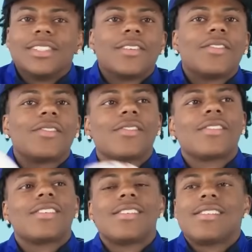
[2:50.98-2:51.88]
When did you
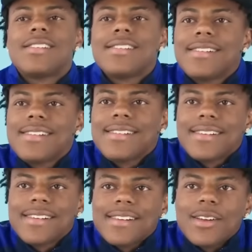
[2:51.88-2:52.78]
first get into
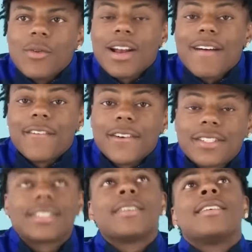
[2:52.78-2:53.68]
soccer? When did I
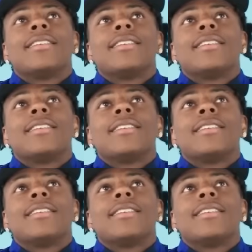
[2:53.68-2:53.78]
first?